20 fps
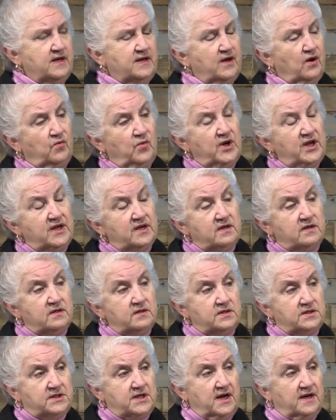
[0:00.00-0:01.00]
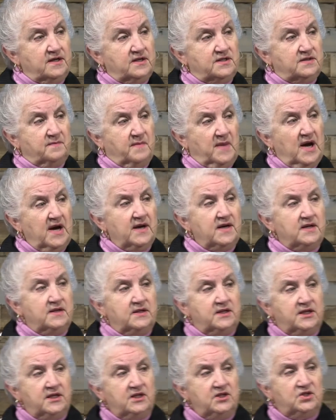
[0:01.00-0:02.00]
Now, we in Science of
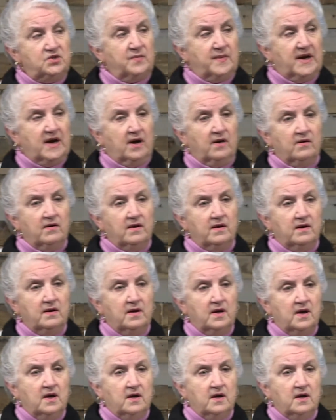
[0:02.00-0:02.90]
Mind teach about